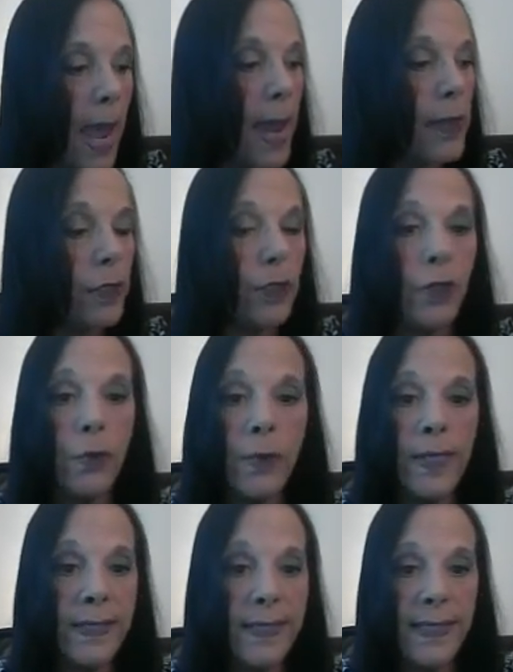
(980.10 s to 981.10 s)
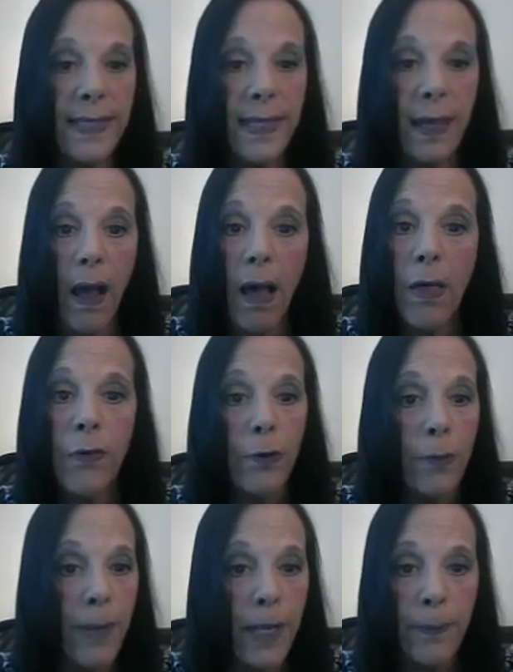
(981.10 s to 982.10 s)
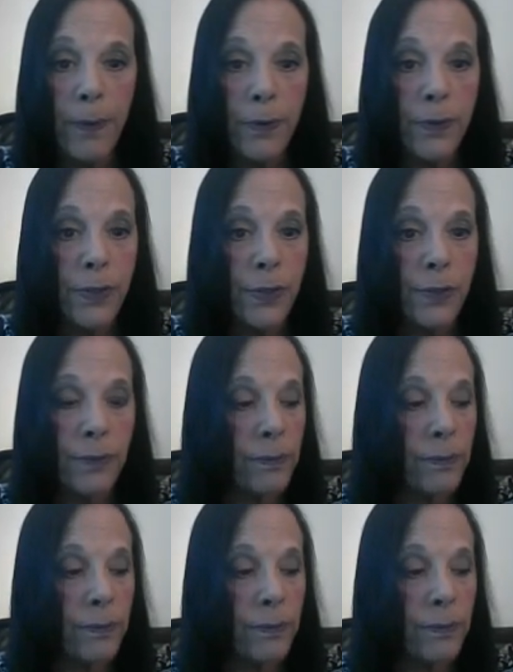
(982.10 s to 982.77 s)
and you can see other people's